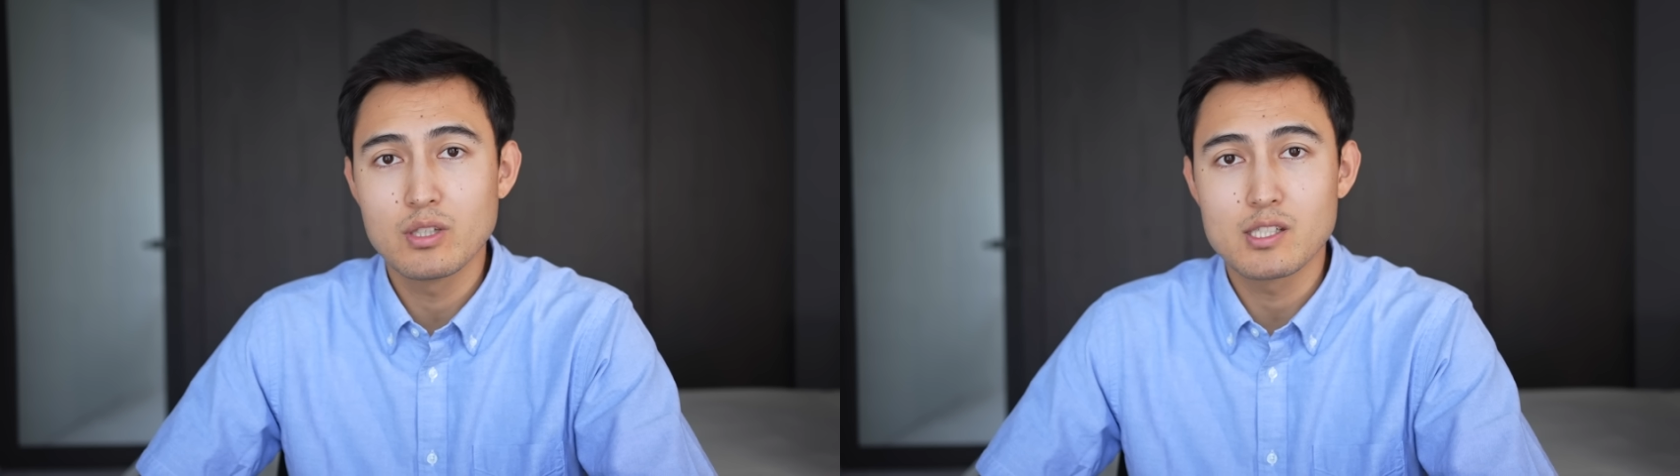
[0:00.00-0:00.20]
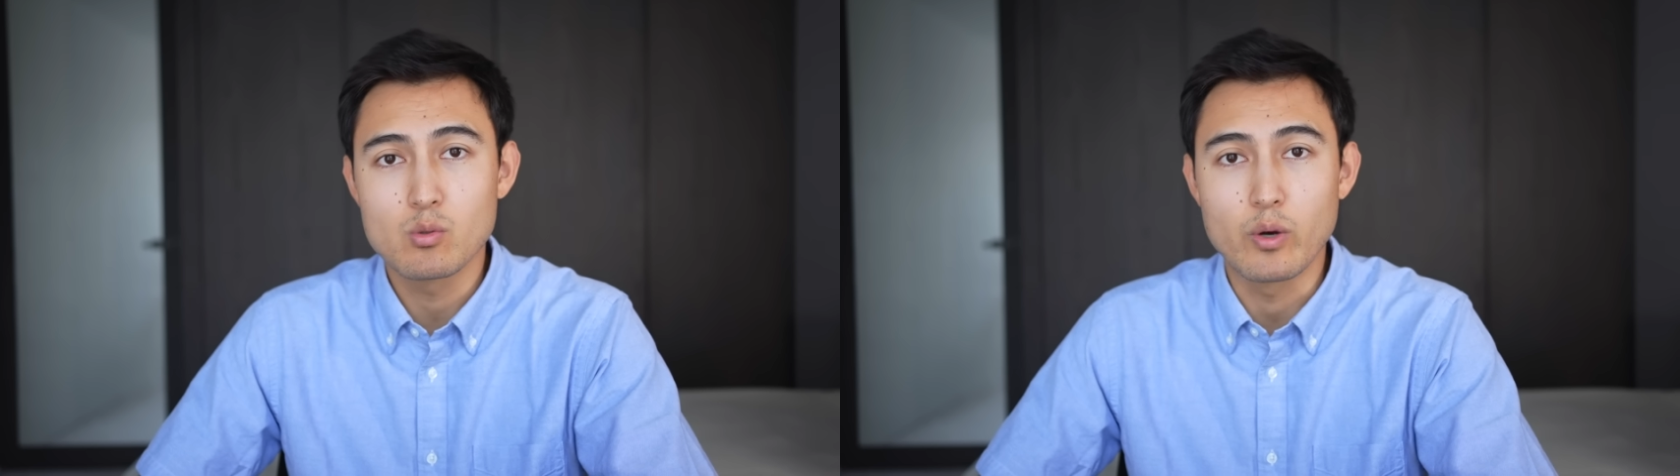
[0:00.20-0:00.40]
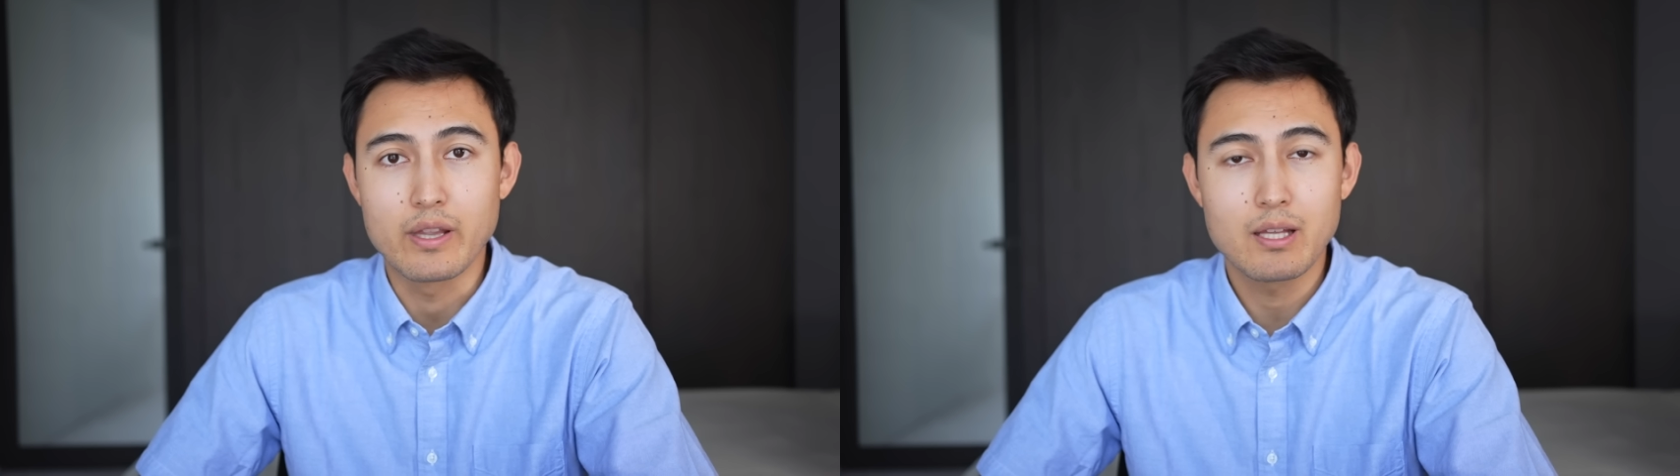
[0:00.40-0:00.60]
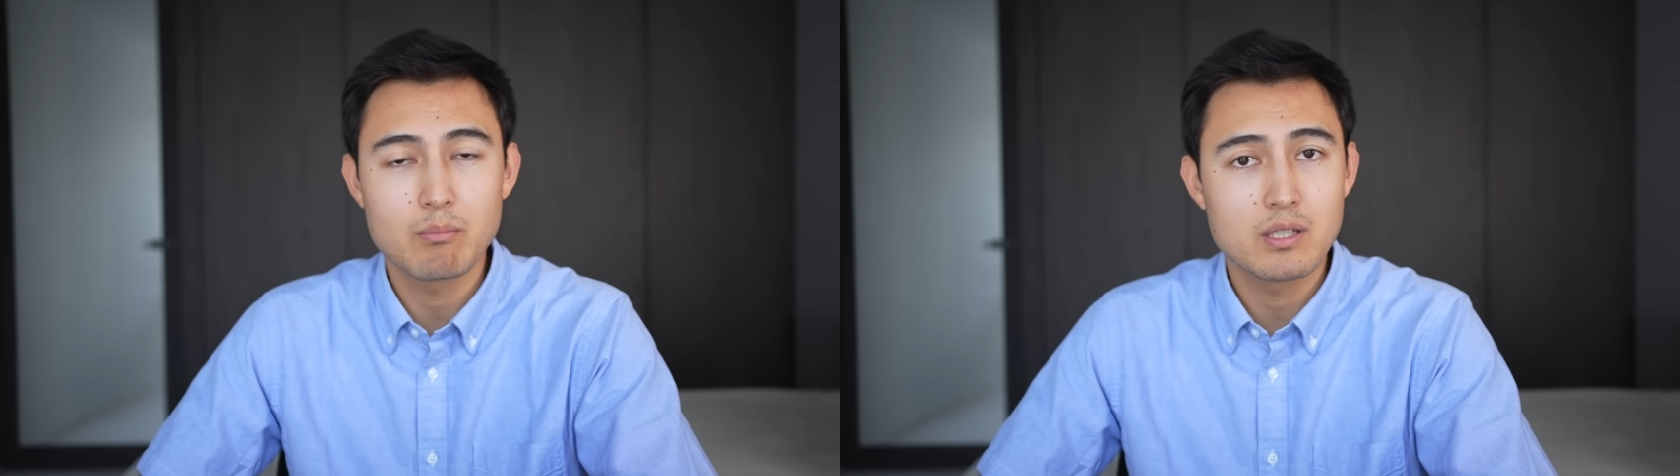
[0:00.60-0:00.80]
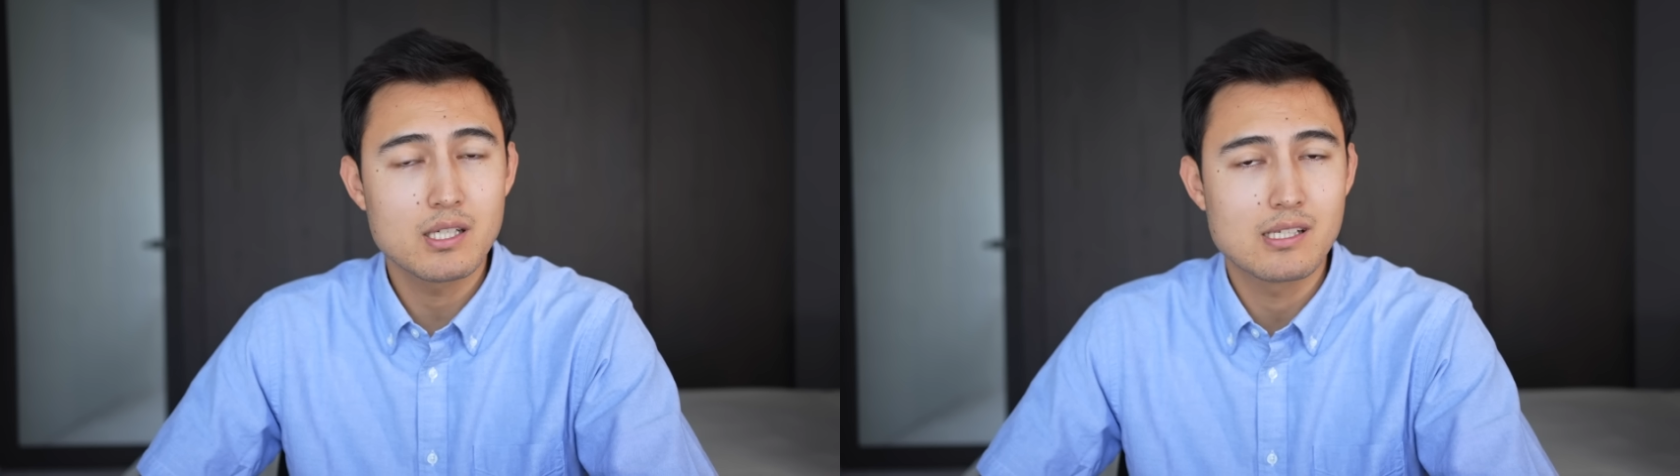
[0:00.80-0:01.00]
this with
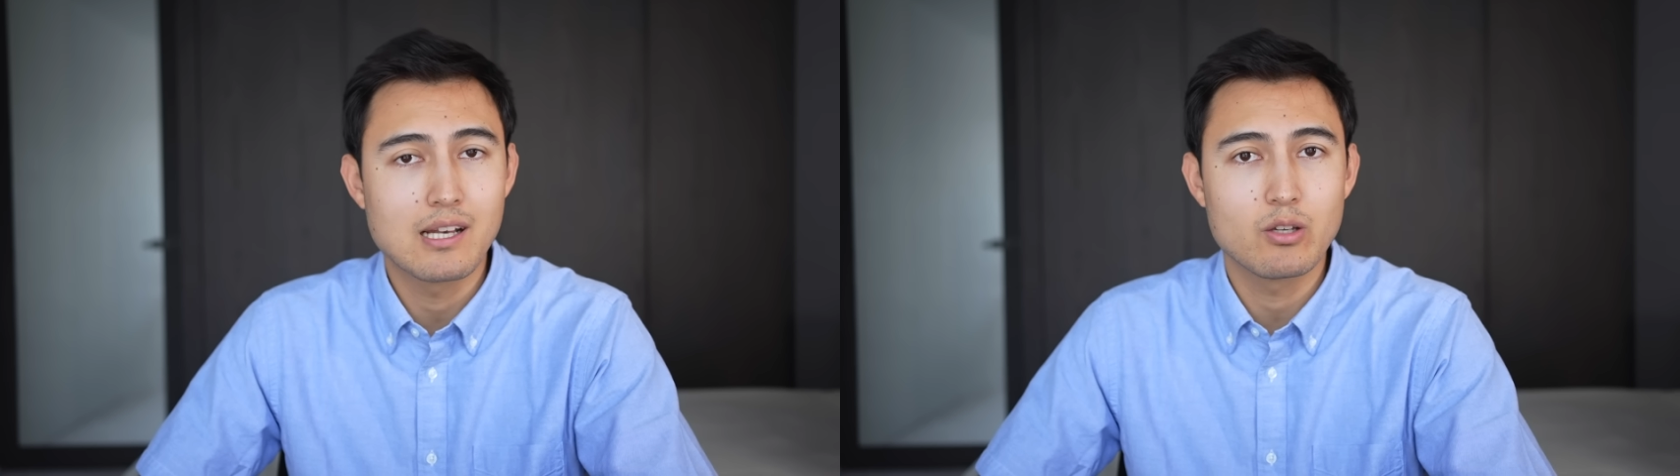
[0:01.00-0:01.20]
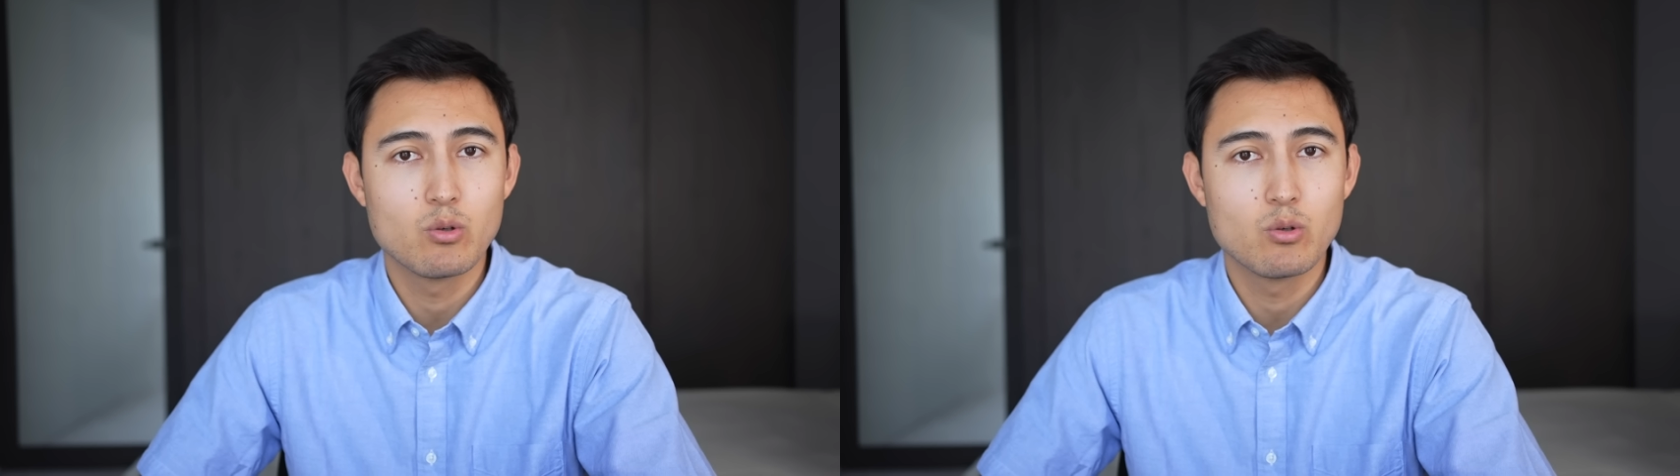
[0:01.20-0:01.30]
numbers like